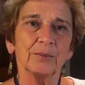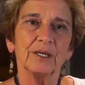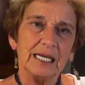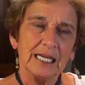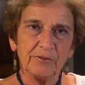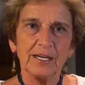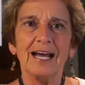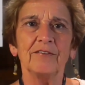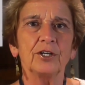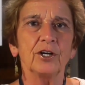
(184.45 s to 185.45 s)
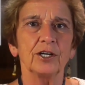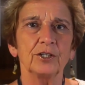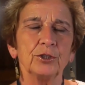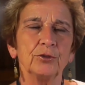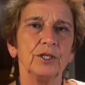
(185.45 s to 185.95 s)
But if you haven't gotten
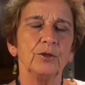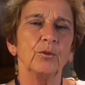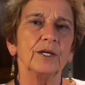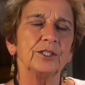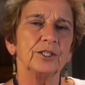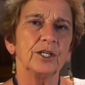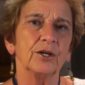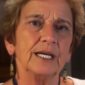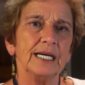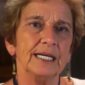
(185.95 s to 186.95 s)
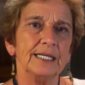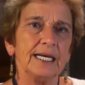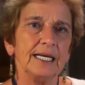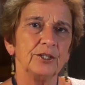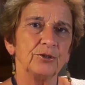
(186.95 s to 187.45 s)
to it, you want to go ahead
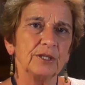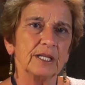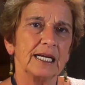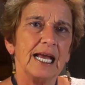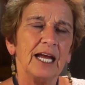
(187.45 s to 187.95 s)
and do that.